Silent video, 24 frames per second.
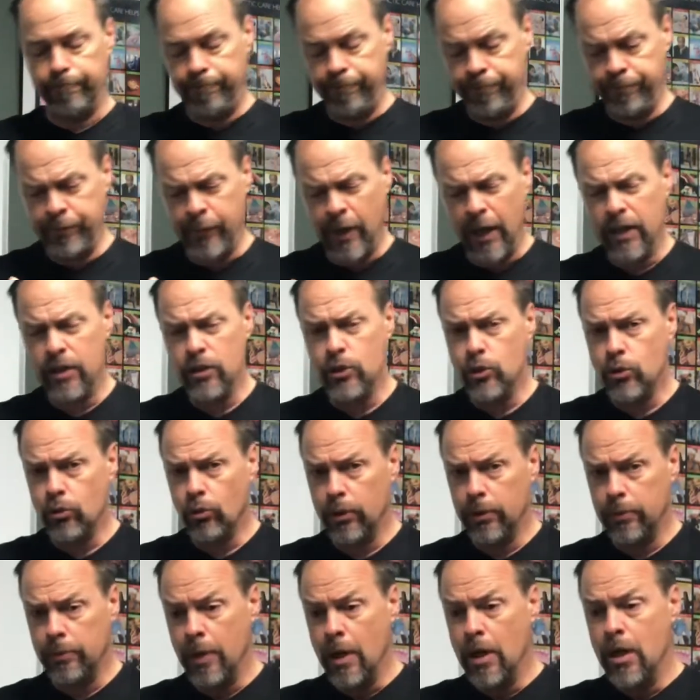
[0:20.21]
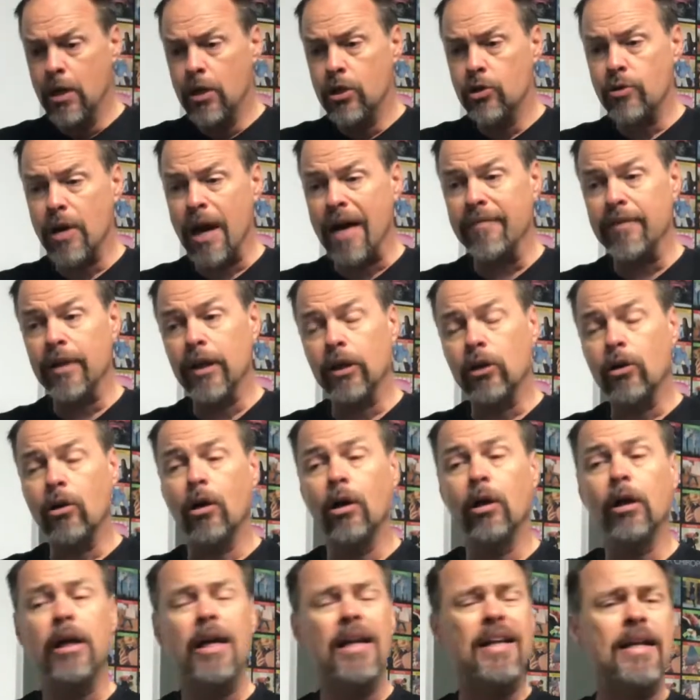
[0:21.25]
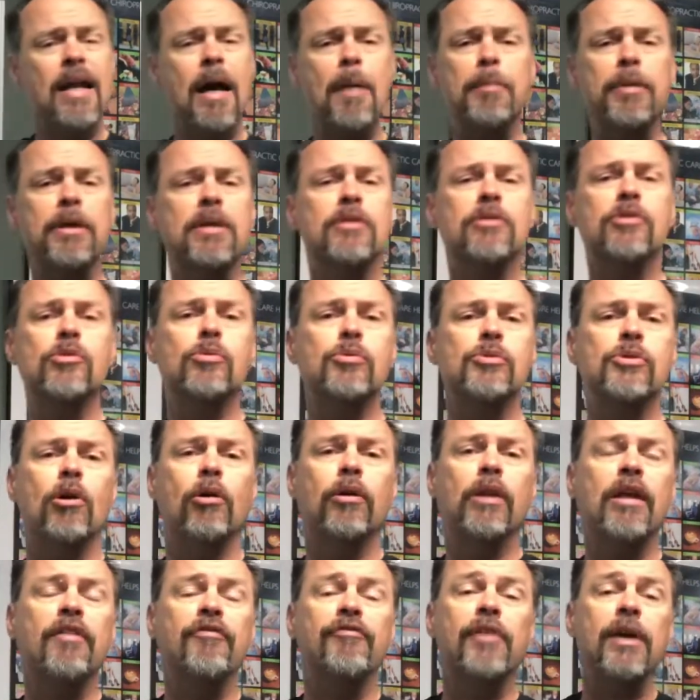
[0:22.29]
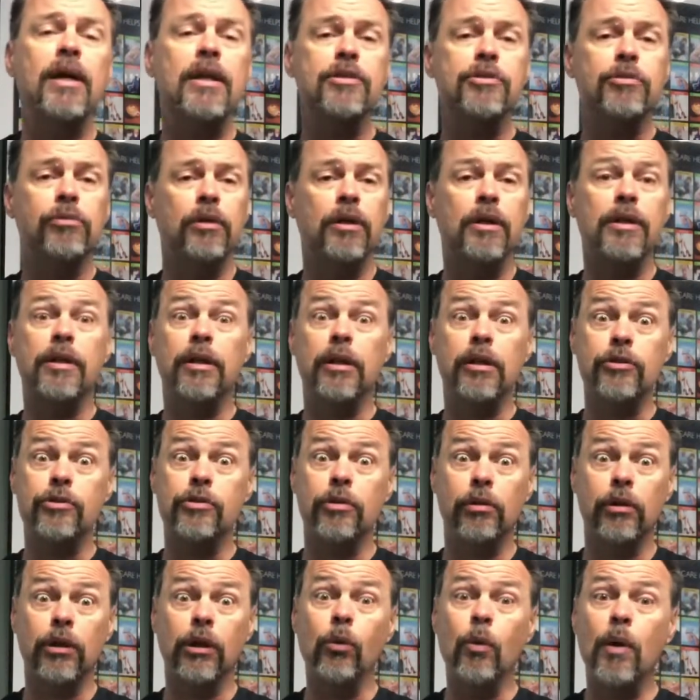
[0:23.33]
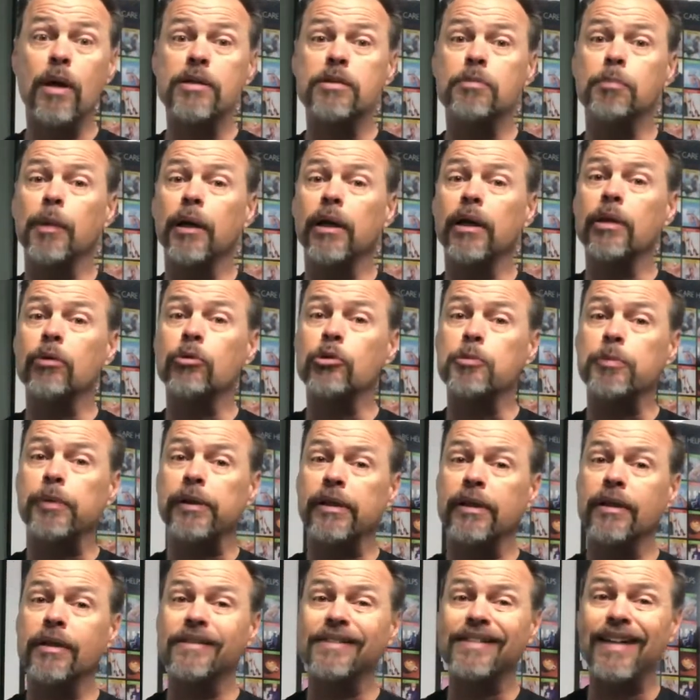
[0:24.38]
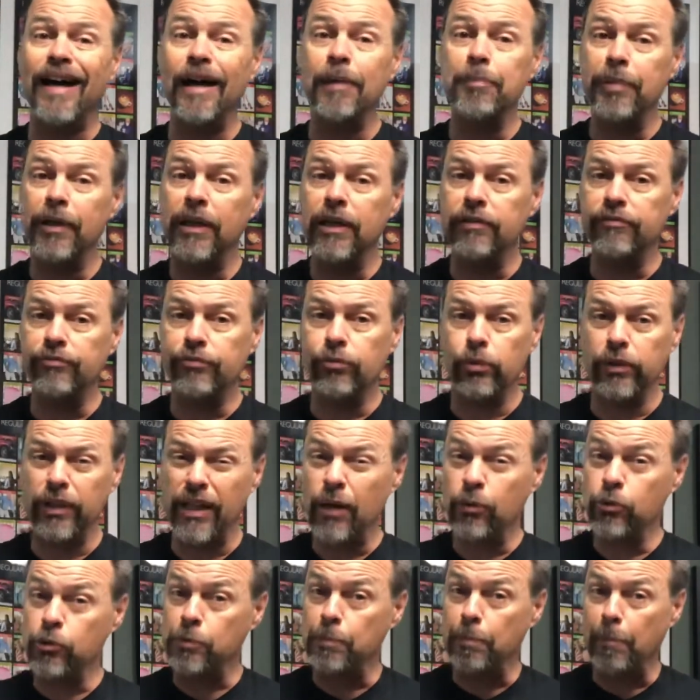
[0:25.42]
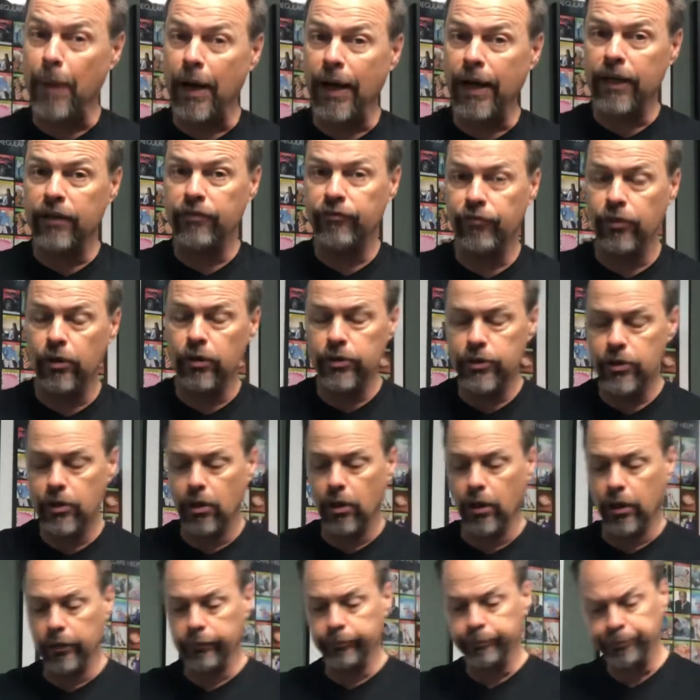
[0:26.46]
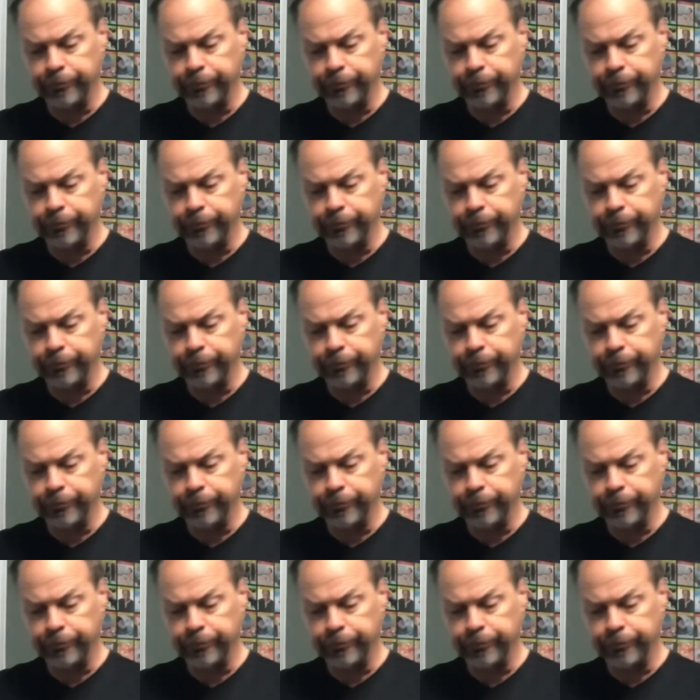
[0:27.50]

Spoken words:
I enjoyed driving that car, not because it was all that fancy or anything, it certainly wasn't, but it was because I paid for it. That was my first car.